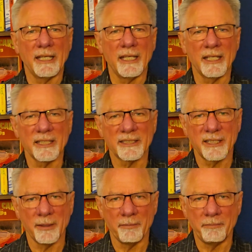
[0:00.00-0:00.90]
it is
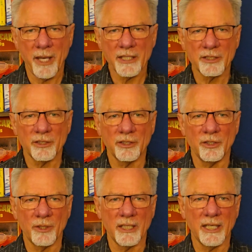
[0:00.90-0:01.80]
the best
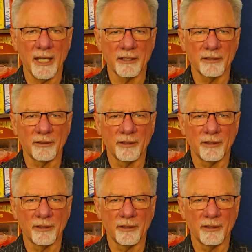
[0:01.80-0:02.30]
you can get.